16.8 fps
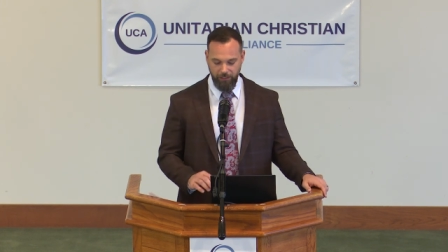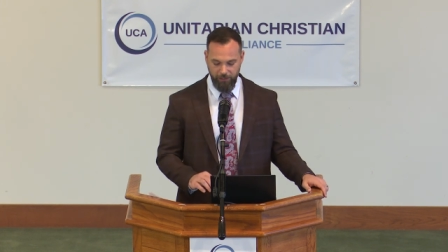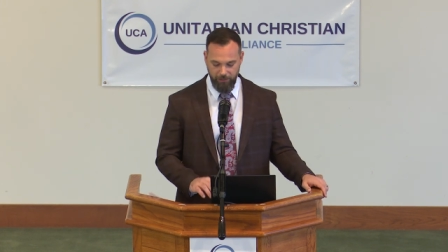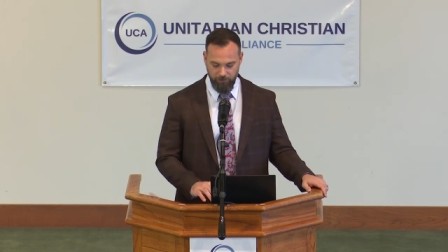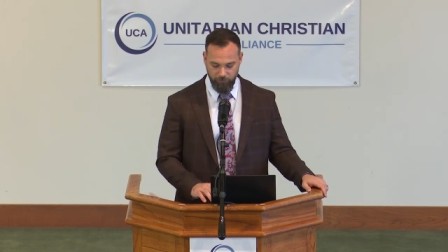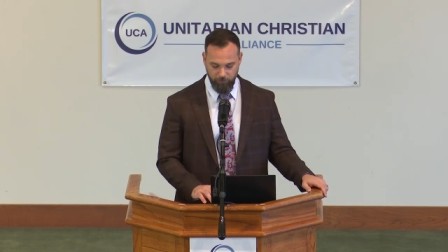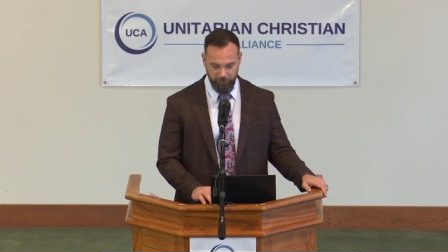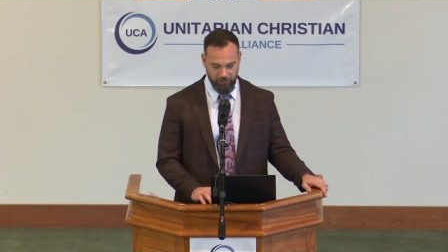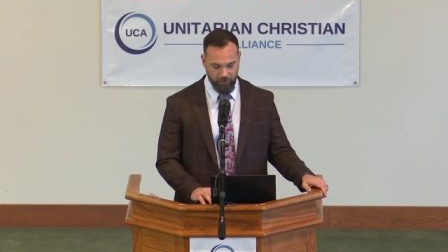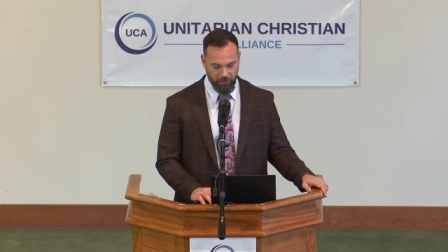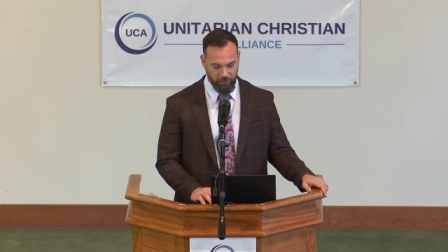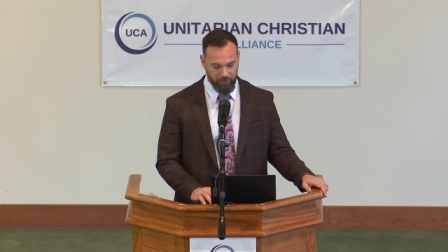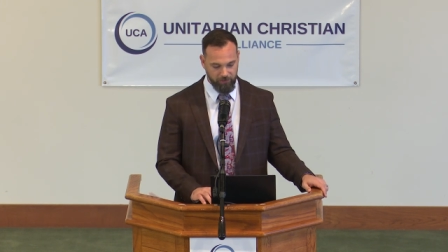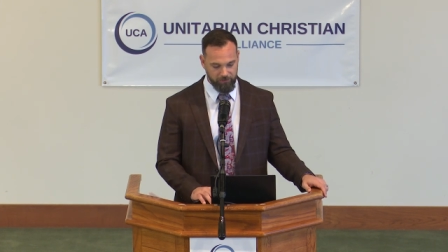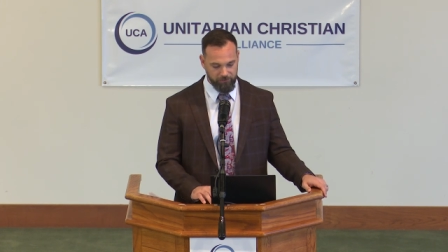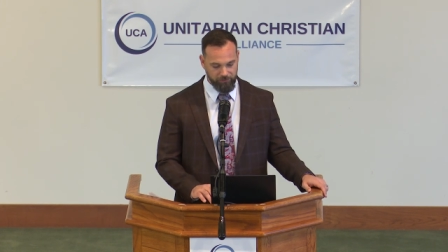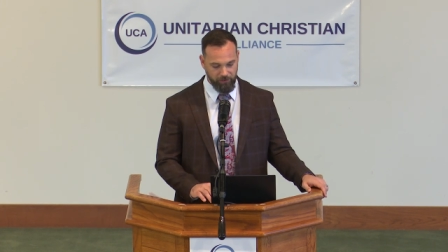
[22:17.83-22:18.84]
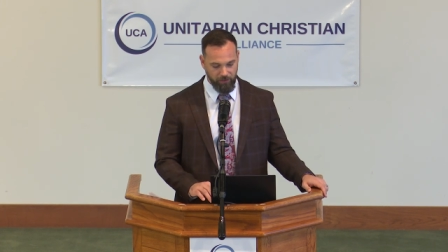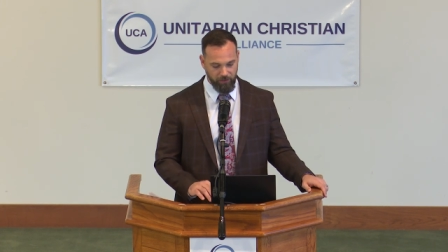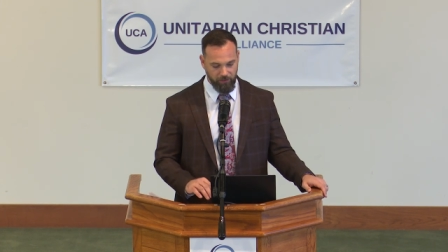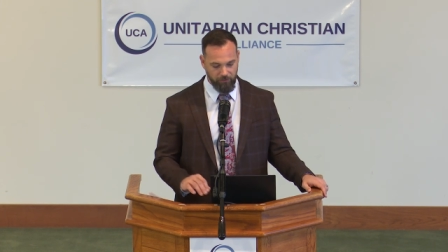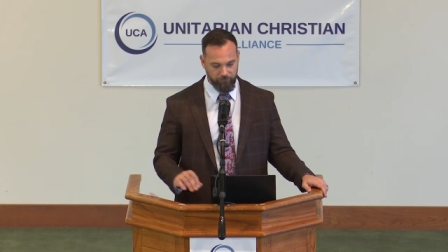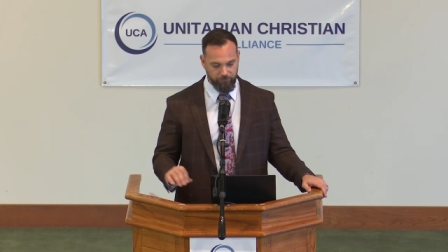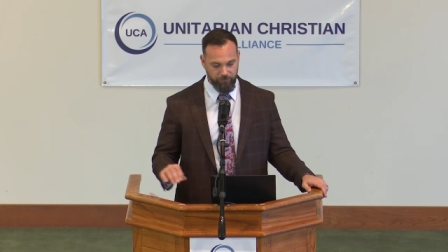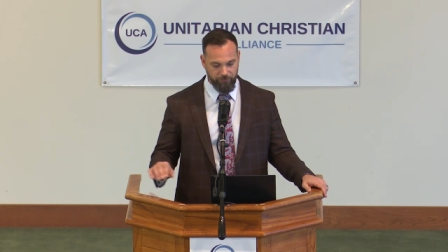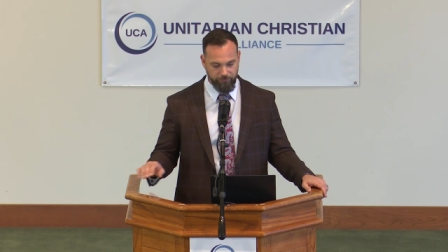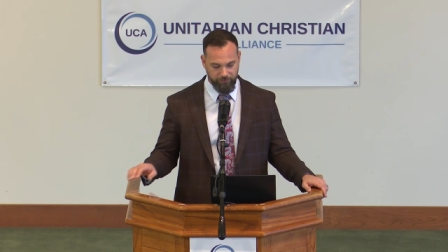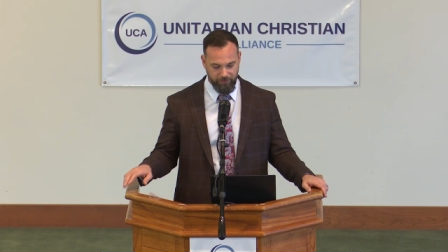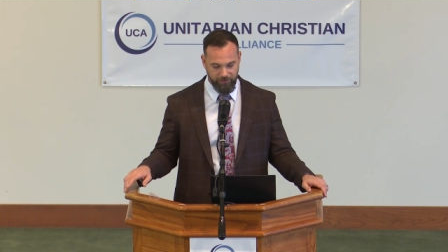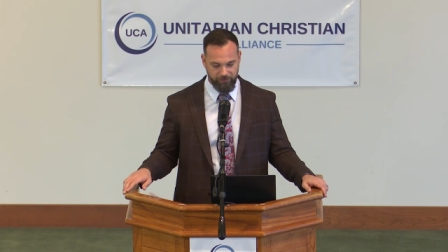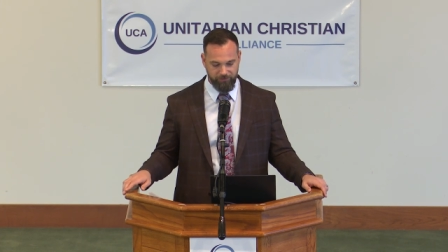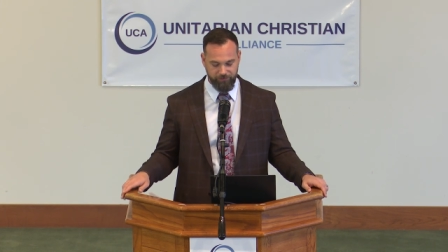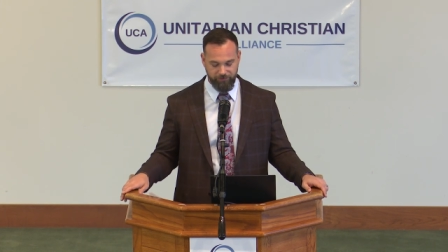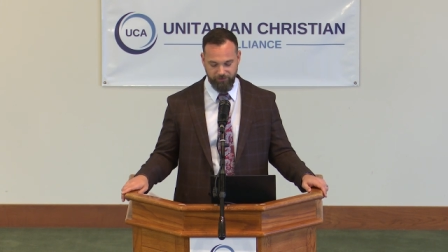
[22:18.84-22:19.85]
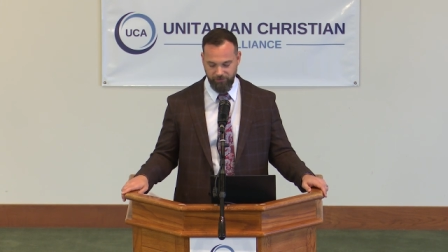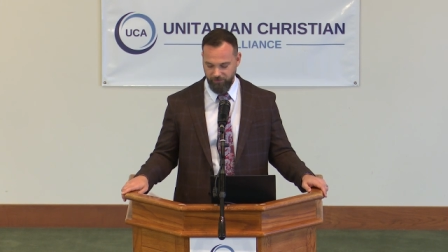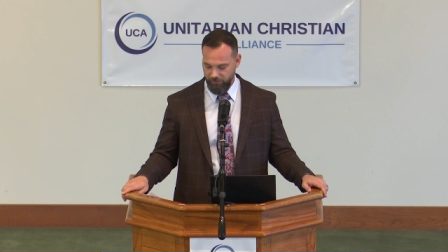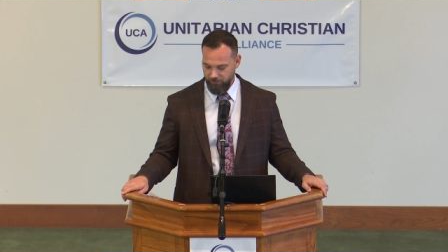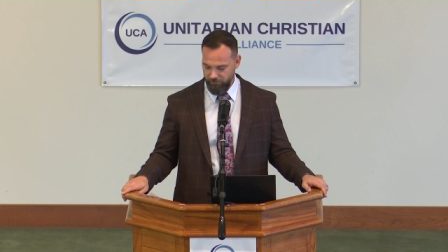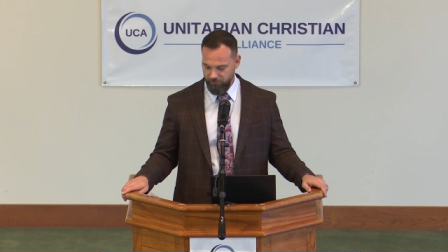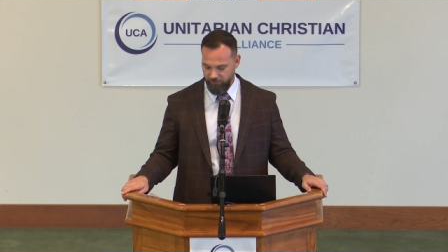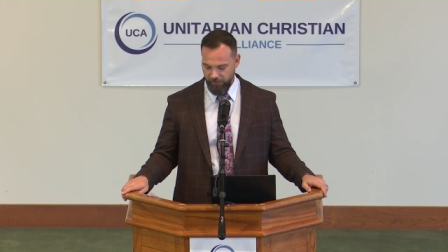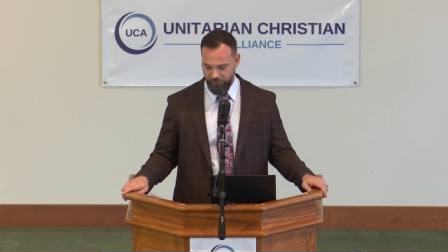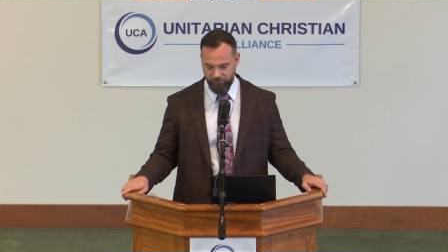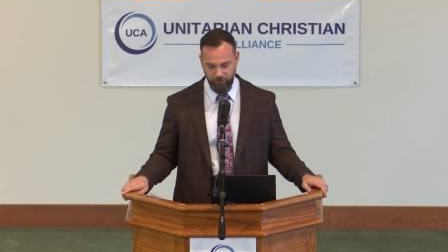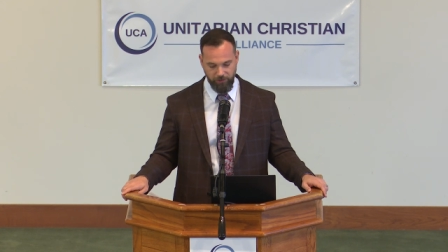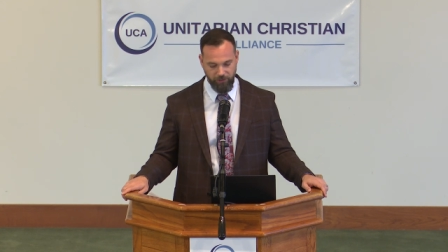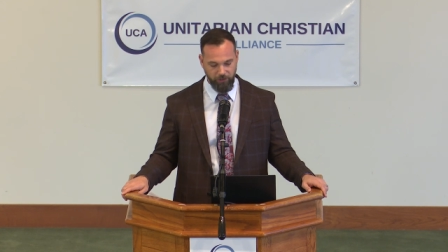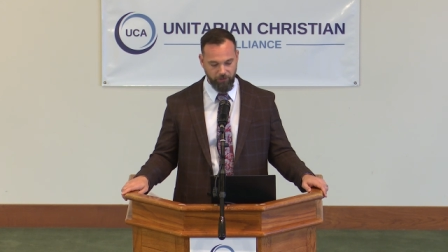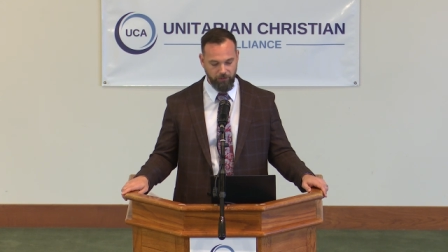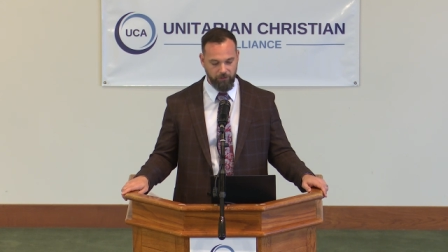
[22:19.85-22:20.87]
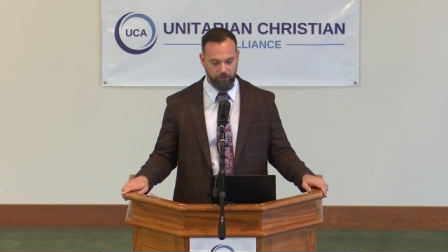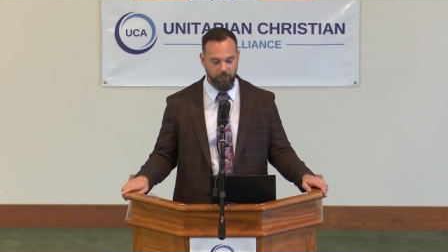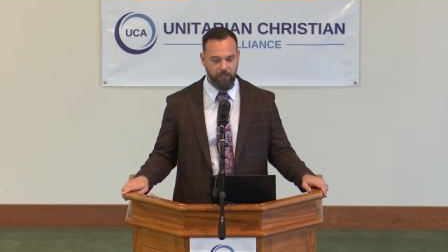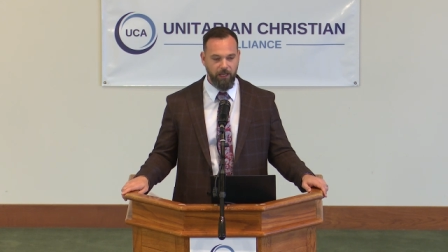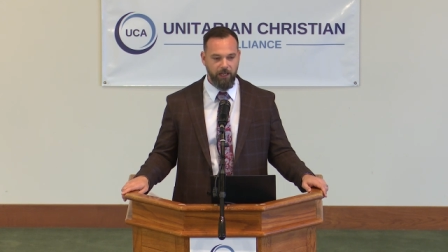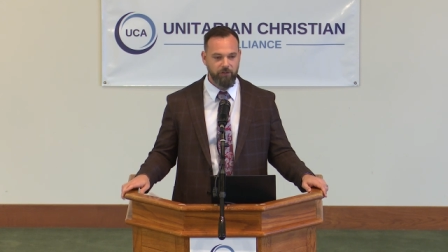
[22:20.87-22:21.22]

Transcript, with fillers: is because of this section here.